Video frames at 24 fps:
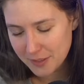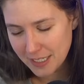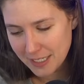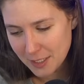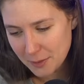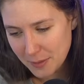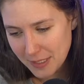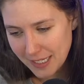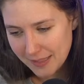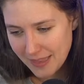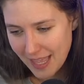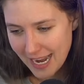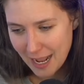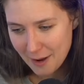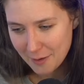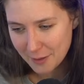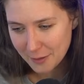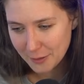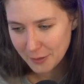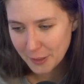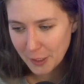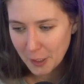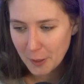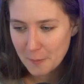I tweeted that out
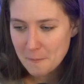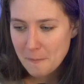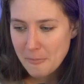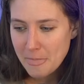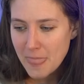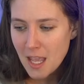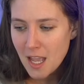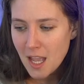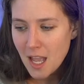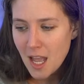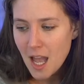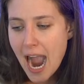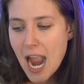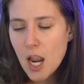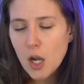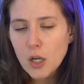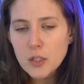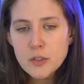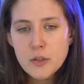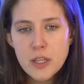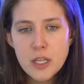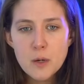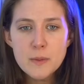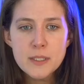earlier. I
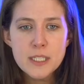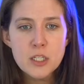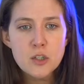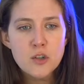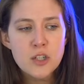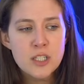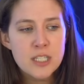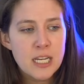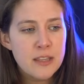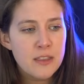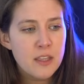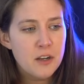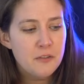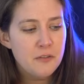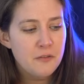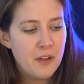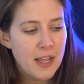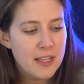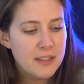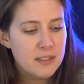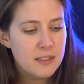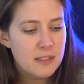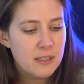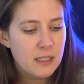also thought it was interesting. The
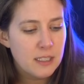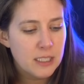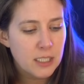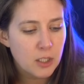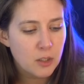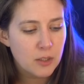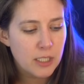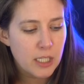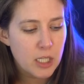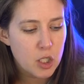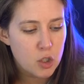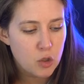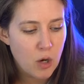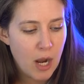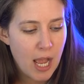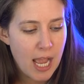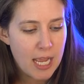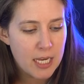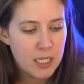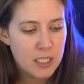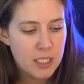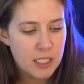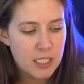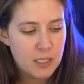defense clearly
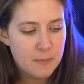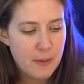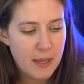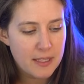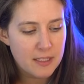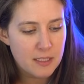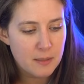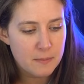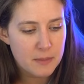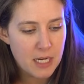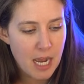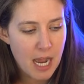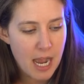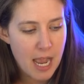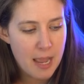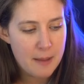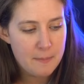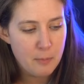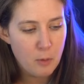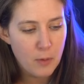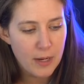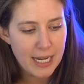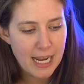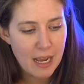tried to spend some
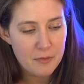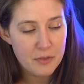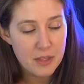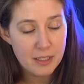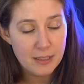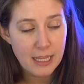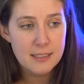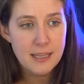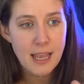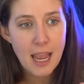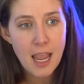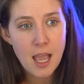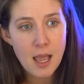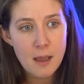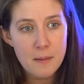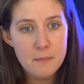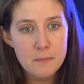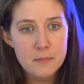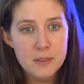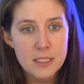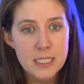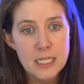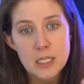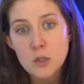time pointing out that
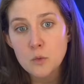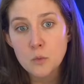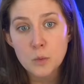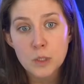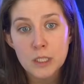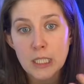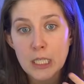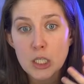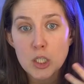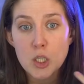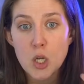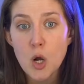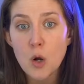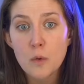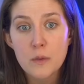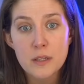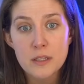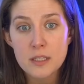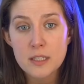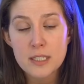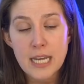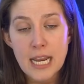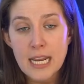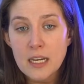Sam didn't really know
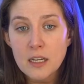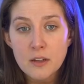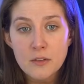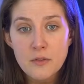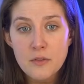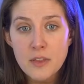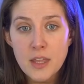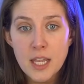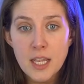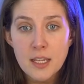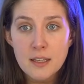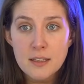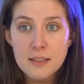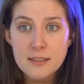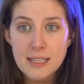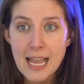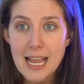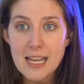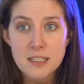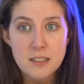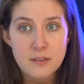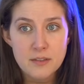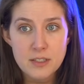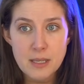the state of things
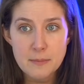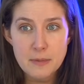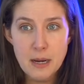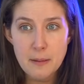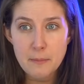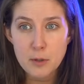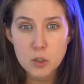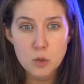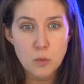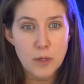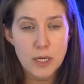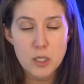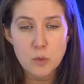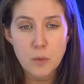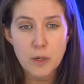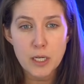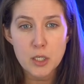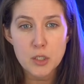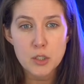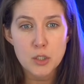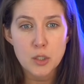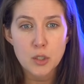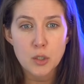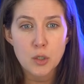as of September
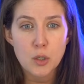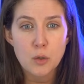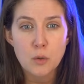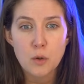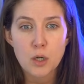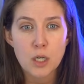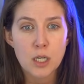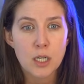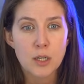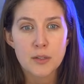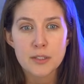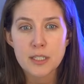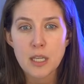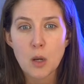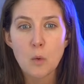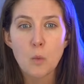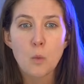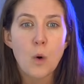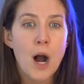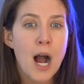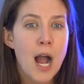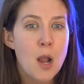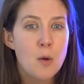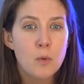2022, or else like
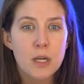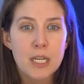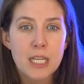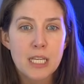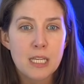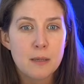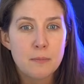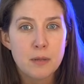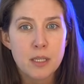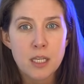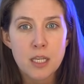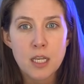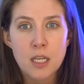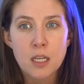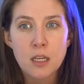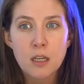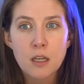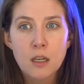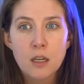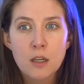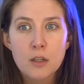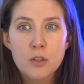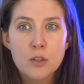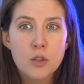why would he be
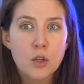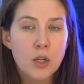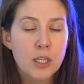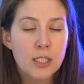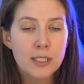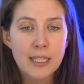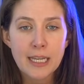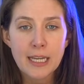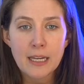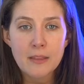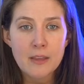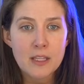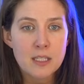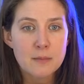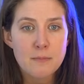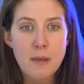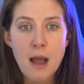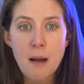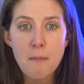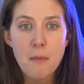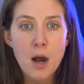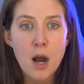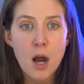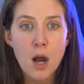circulating this
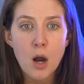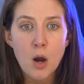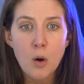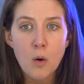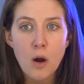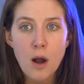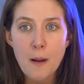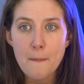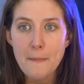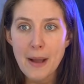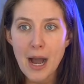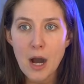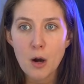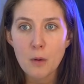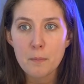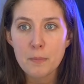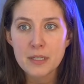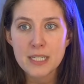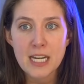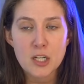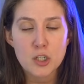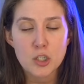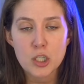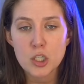memo about
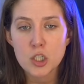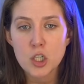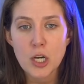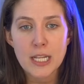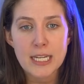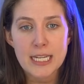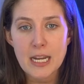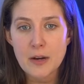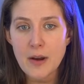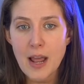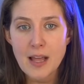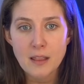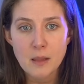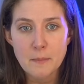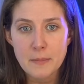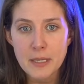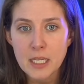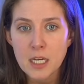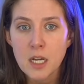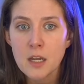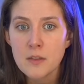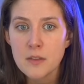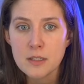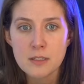potentially shutting down Alameda?